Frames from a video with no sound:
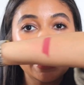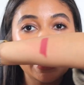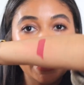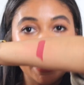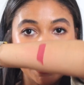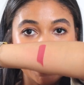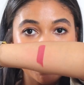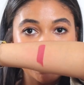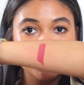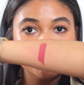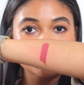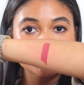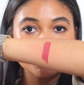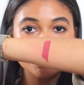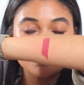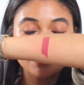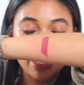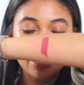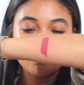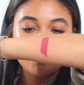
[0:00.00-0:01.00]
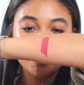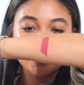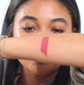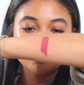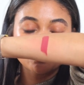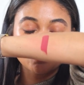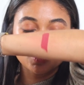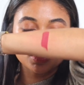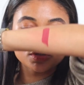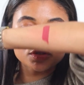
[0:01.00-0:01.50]
And that way
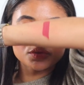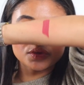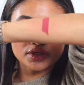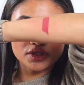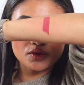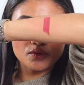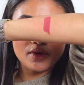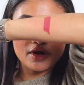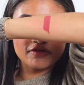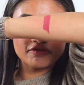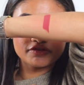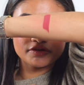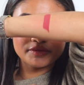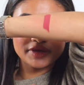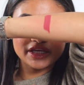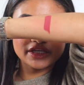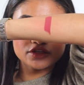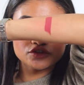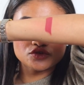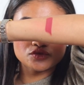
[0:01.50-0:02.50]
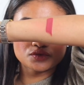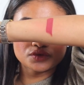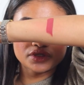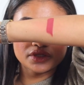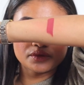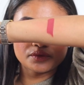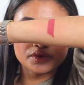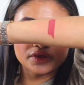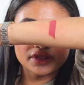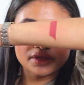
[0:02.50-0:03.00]
it works really well for me and it's
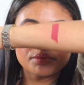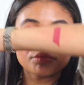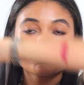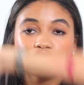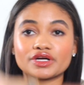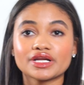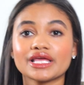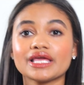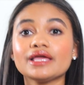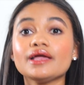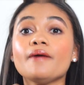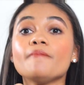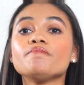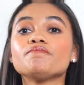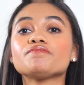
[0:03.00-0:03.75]
really, really pretty.